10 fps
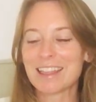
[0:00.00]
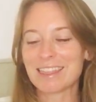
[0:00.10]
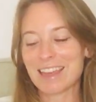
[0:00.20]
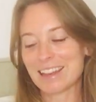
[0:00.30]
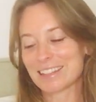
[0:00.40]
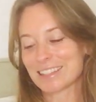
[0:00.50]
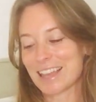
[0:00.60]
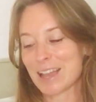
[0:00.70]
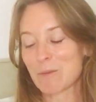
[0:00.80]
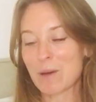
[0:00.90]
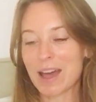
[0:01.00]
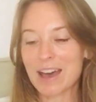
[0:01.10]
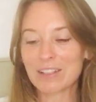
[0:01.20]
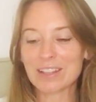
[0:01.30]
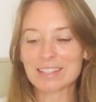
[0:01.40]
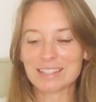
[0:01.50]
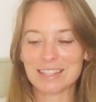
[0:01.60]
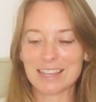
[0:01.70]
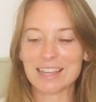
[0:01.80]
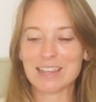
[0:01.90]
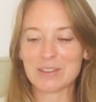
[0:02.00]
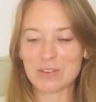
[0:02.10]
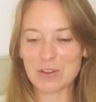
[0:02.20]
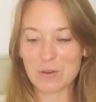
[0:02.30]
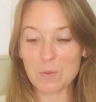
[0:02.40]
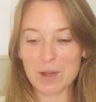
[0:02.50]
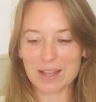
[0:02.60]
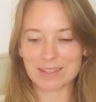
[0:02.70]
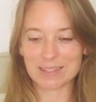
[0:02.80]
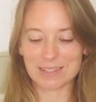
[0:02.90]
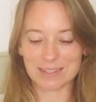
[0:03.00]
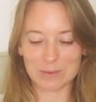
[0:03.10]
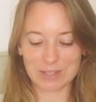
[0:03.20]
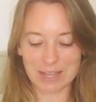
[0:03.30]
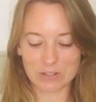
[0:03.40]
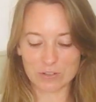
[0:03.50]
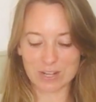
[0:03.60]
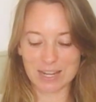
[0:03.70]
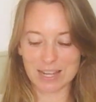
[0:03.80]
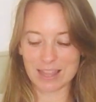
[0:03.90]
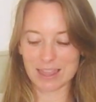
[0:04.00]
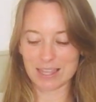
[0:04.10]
then it's like, well, let's see, you know, what's underneath.